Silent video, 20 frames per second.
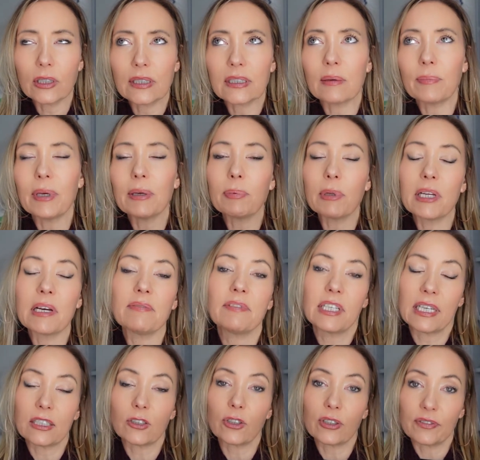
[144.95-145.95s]
Some people have
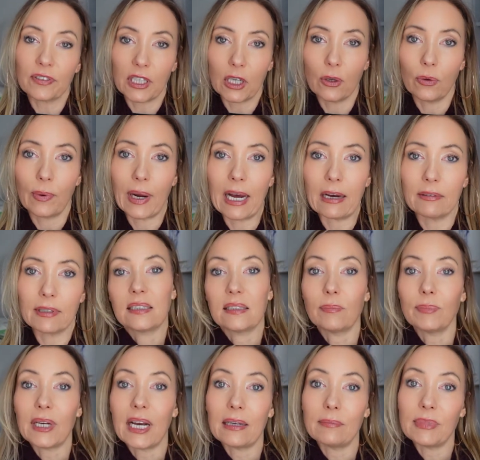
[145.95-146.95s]
dandruff year-round.
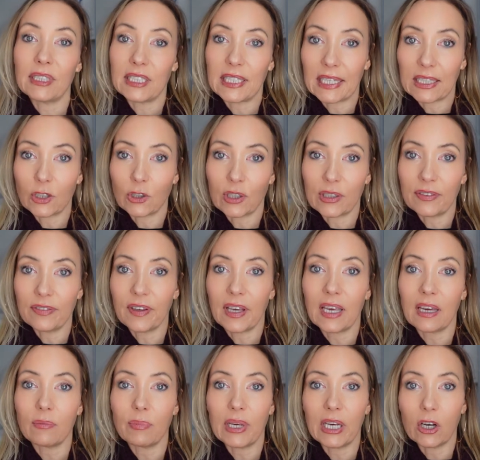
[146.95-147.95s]
Sometimes dandruff
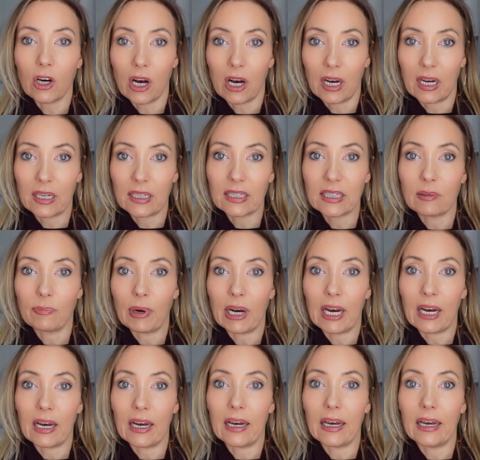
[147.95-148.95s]
can be caused
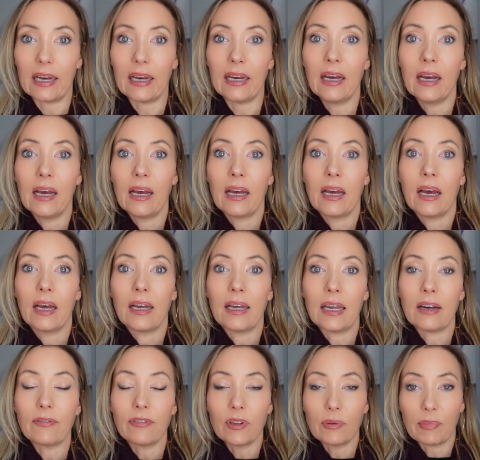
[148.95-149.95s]
by
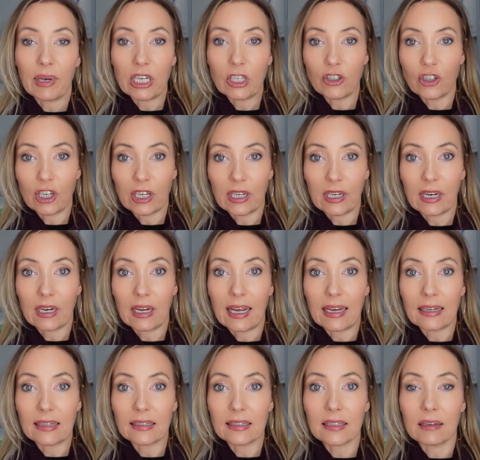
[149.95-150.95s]
inflammation
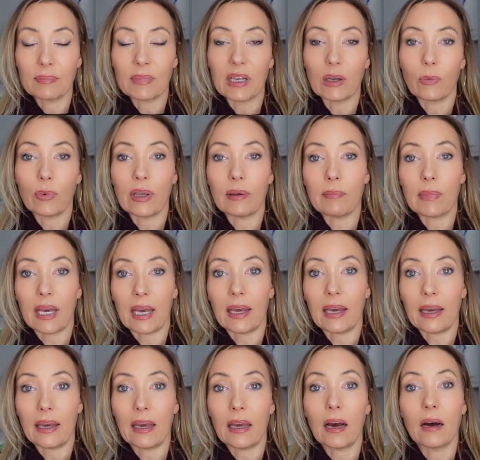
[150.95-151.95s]
and something we
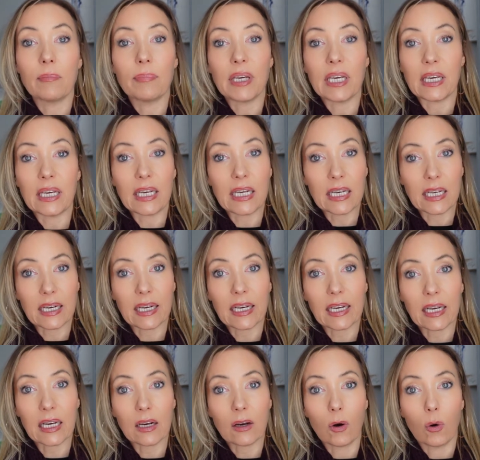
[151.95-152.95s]
may be
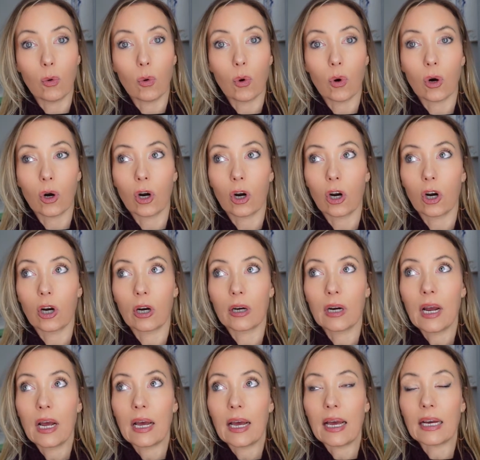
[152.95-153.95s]
eating or
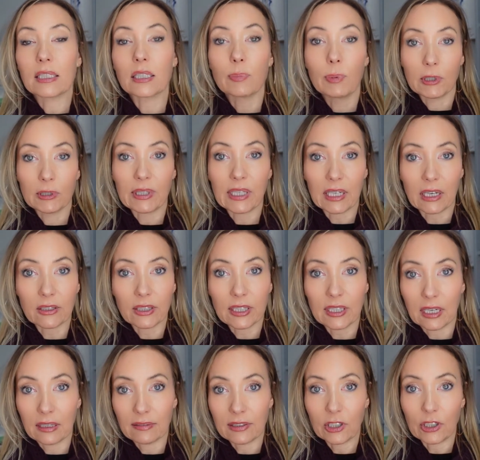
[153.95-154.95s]
exposing
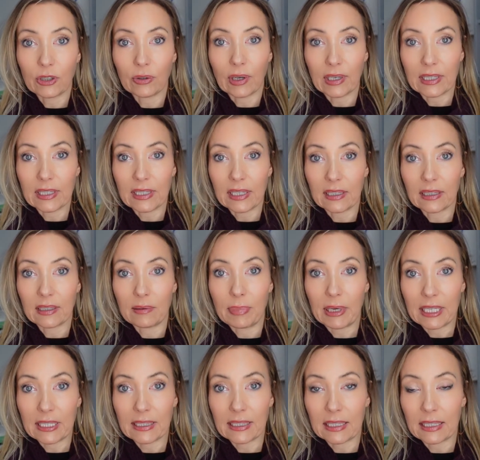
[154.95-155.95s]
ourselves to on a daily
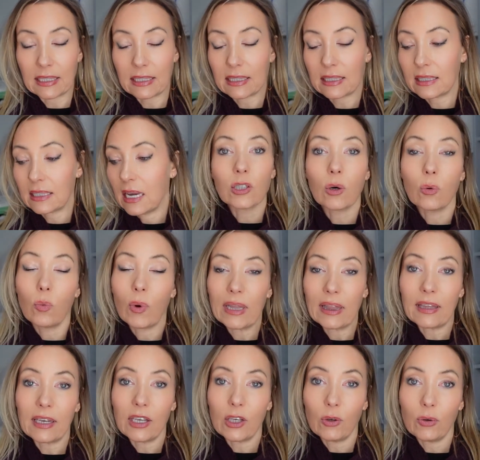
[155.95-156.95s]
basis. So one
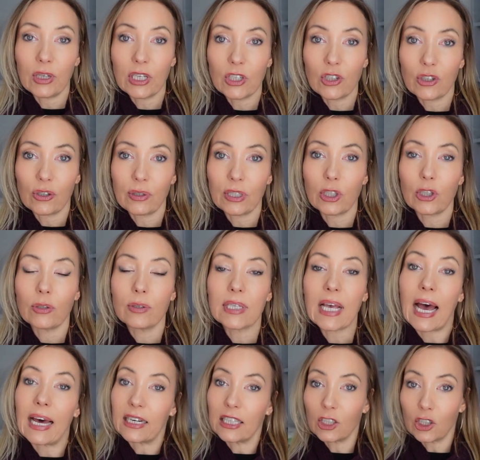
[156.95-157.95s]
thing you can do is use
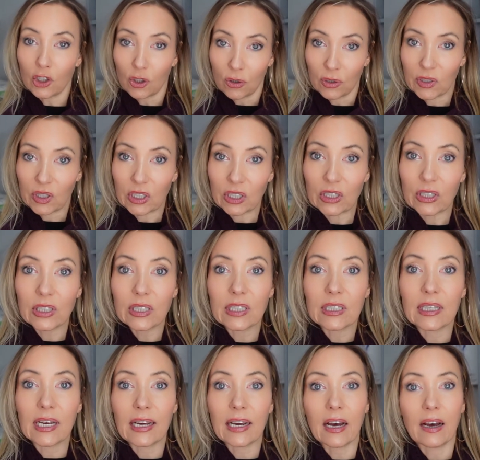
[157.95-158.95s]
Head and Shoulders.
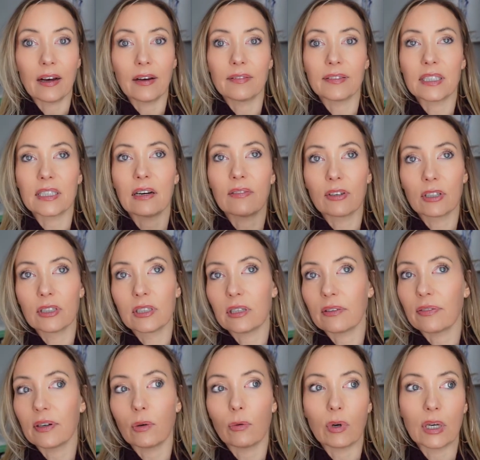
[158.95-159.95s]
They have several
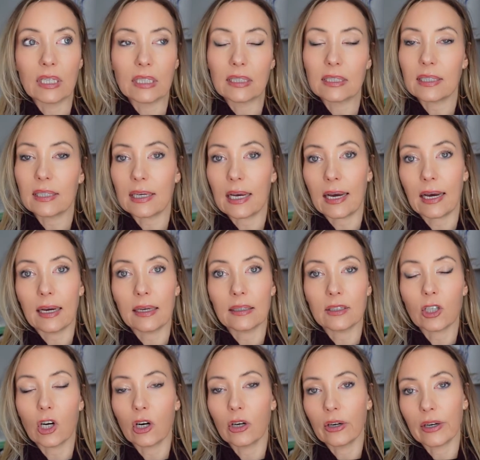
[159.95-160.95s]
different ones at
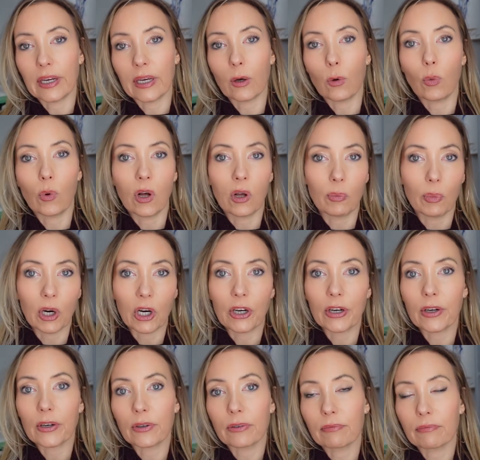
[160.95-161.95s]
Target,
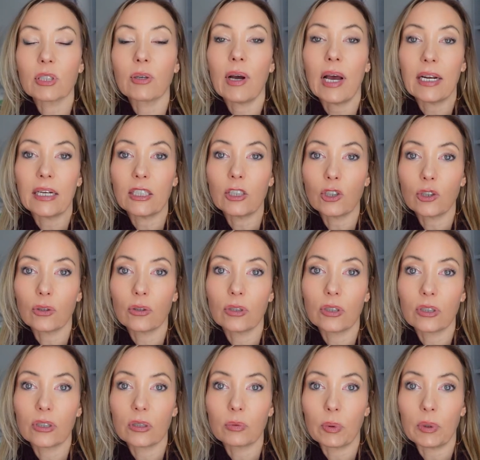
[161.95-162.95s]
Walmart. So Head and
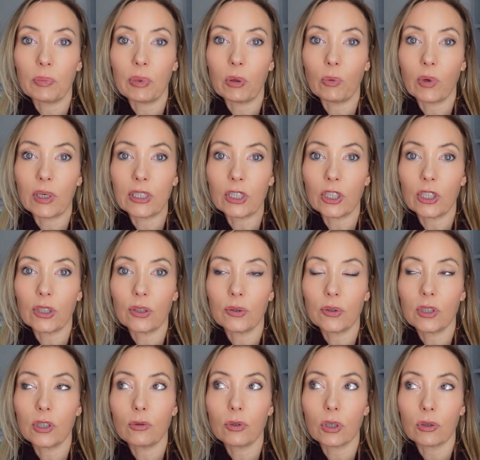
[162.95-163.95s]
Shoulders would be one to
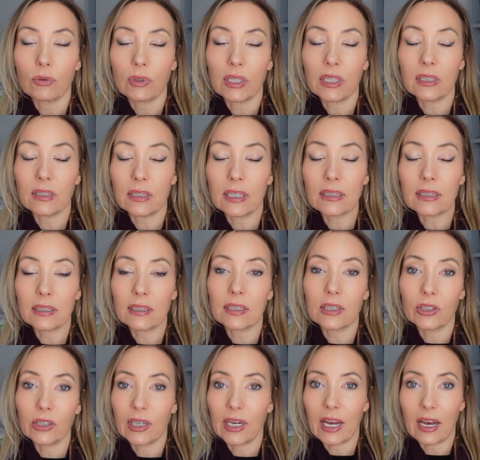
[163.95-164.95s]
use. You don't
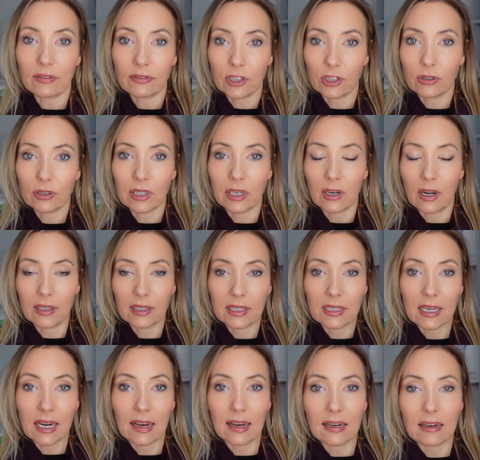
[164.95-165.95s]
necessarily have to use it all the
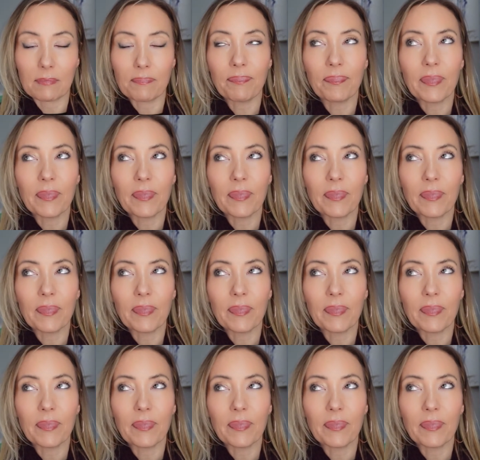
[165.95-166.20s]
time.